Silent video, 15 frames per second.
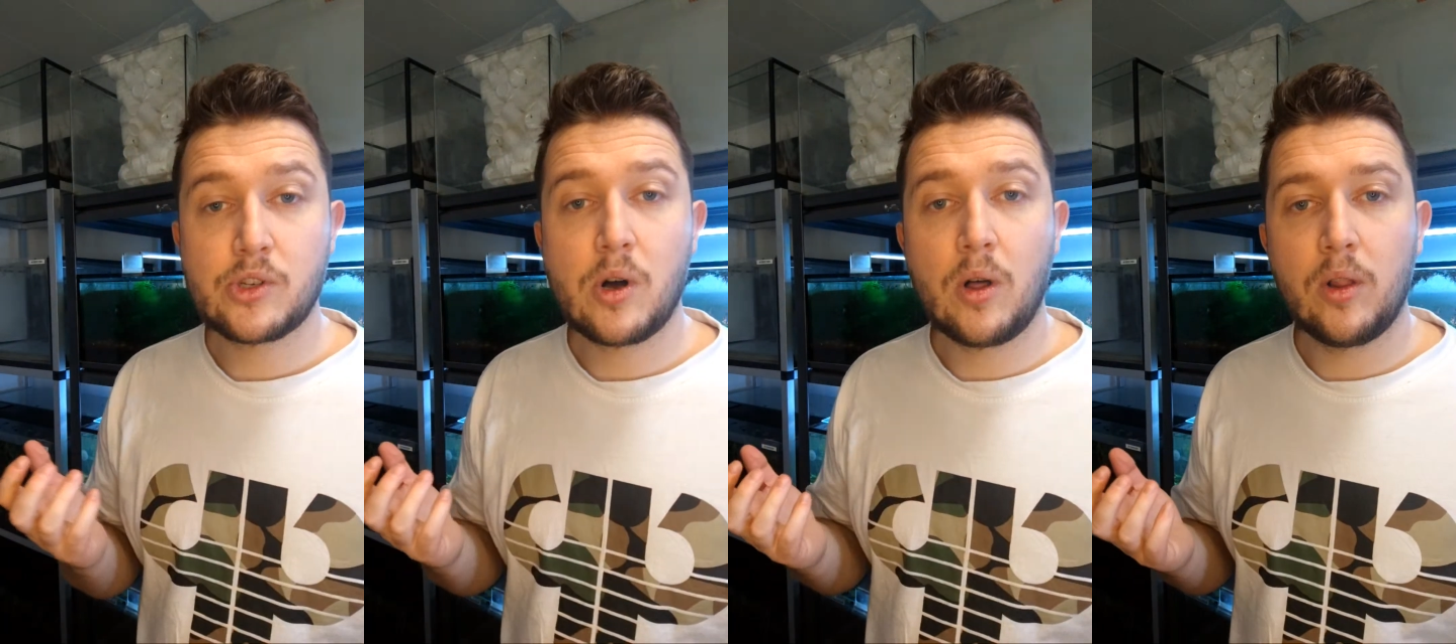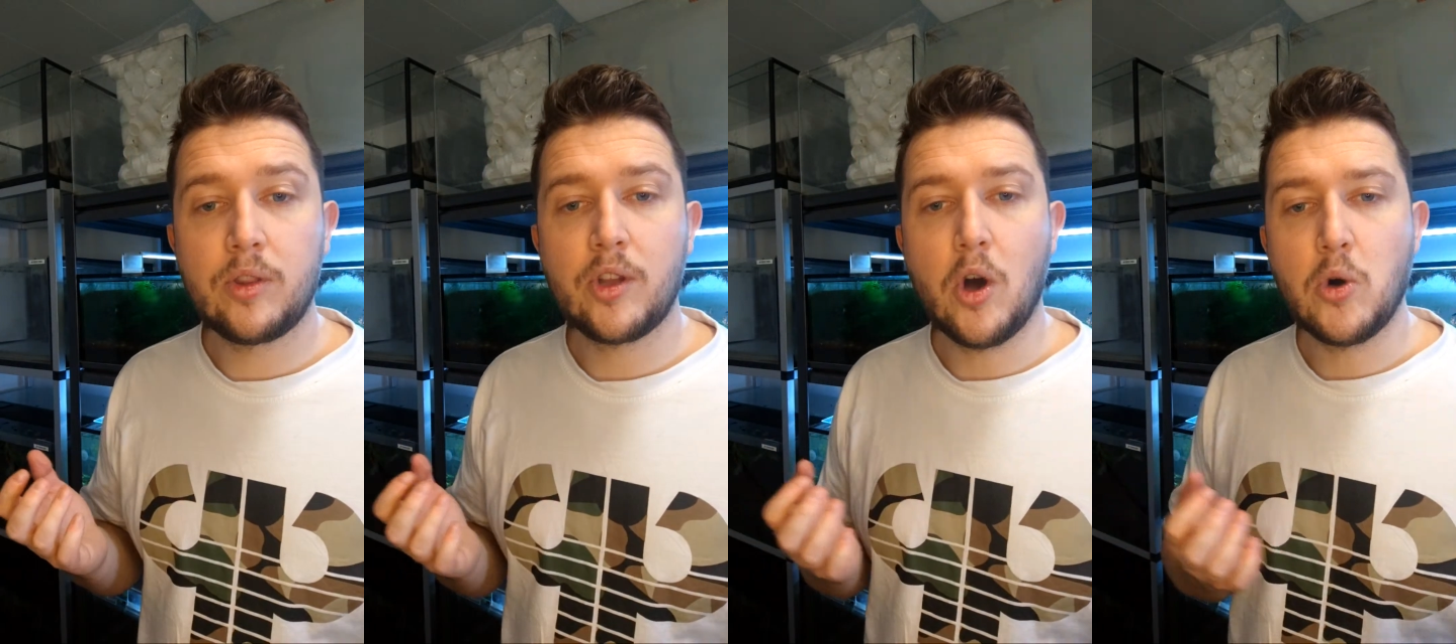
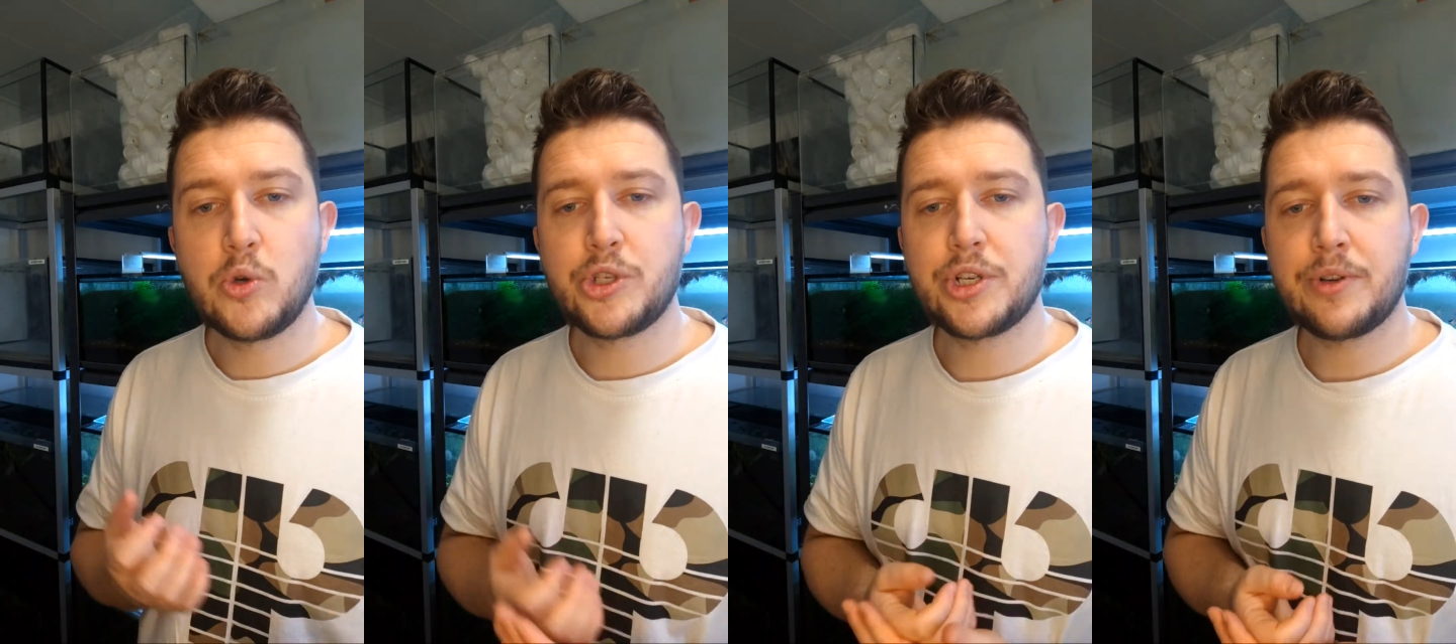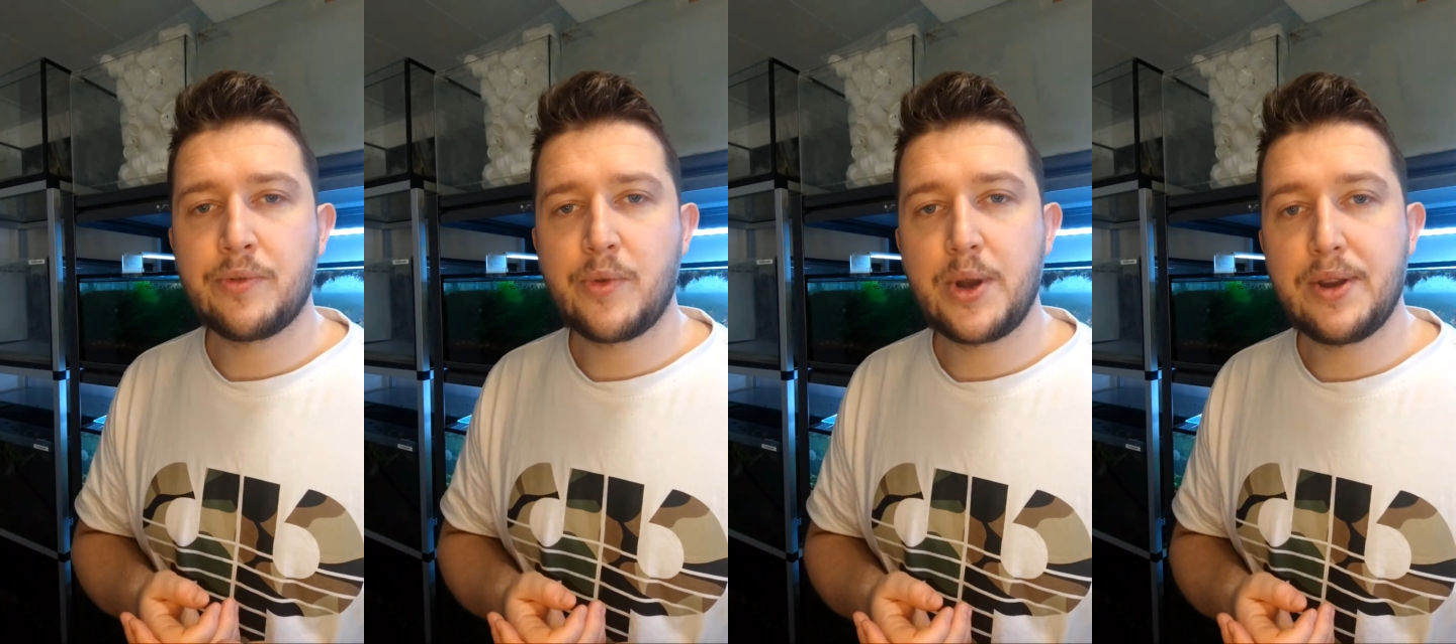called
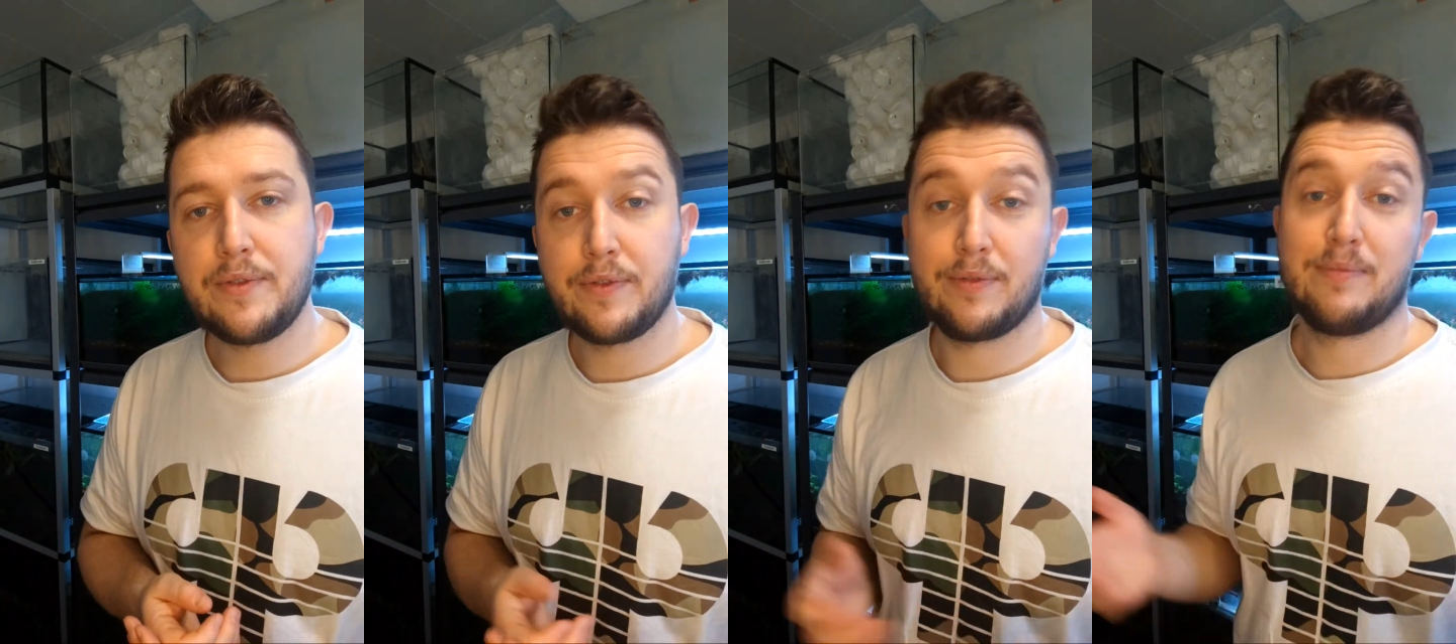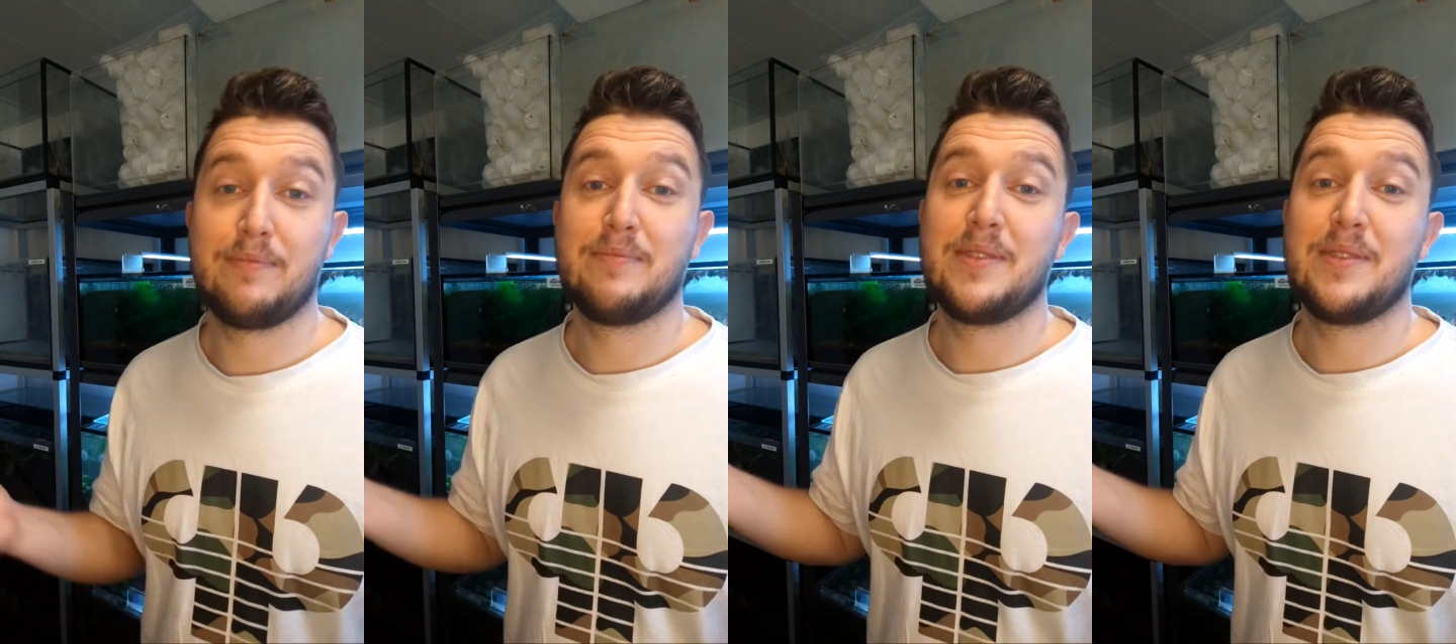Ocean Reef.